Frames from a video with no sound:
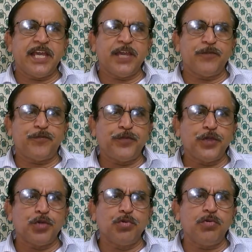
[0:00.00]
A
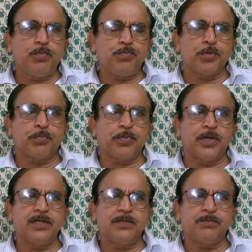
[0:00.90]
few
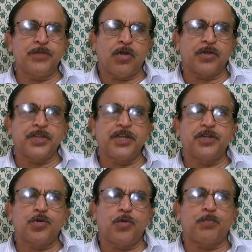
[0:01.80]
people
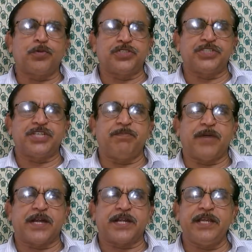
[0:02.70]
belonging to opposition
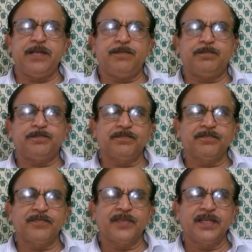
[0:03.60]
party,
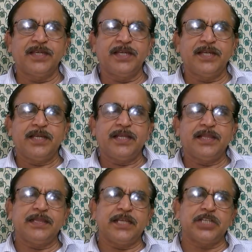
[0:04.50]

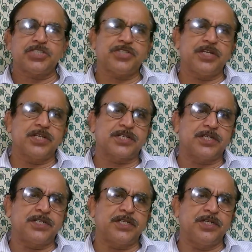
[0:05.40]
they still
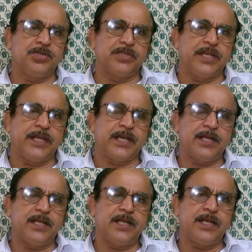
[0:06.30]
continue
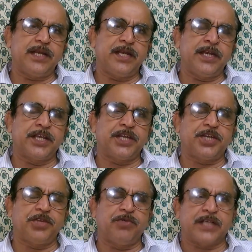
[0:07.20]
their
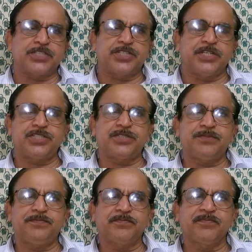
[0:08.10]
negative actions,